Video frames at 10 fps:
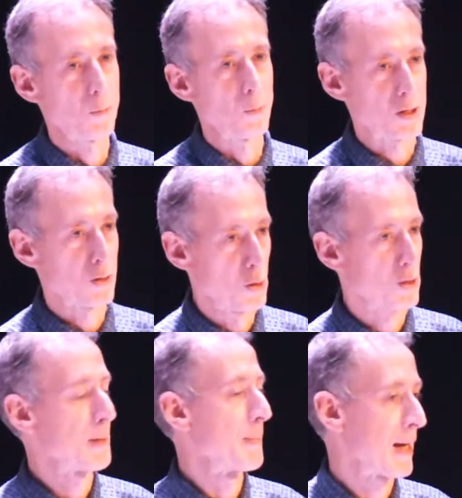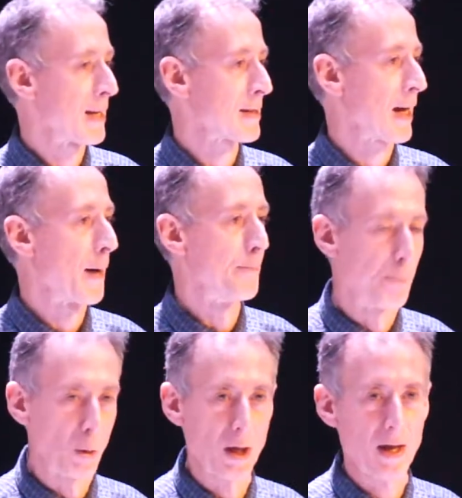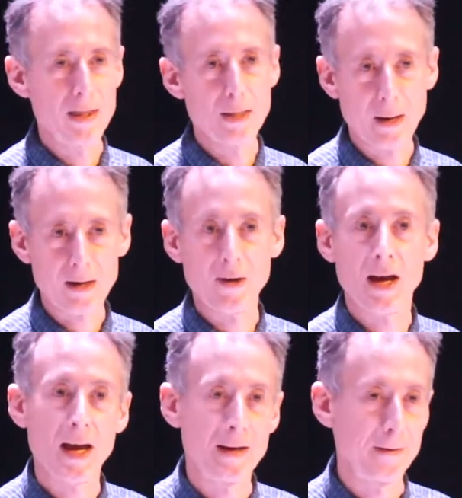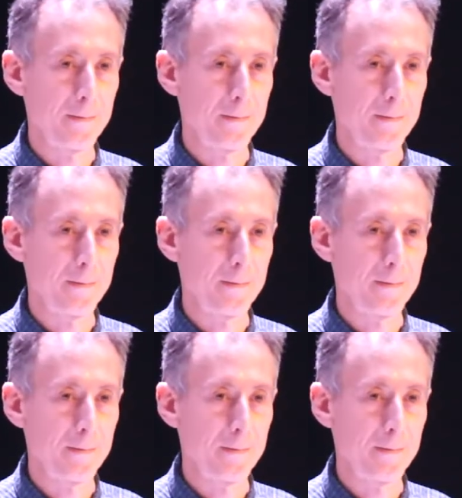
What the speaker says: which usually means a bullet in the back of your head.